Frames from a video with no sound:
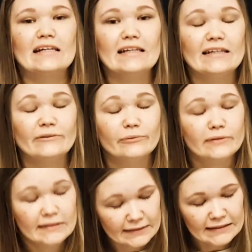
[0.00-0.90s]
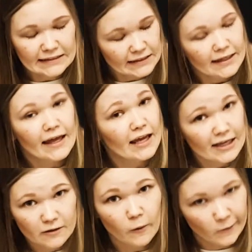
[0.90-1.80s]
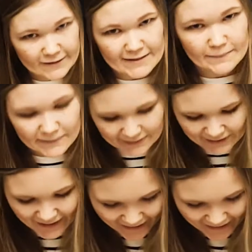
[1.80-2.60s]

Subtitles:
it really annoys me.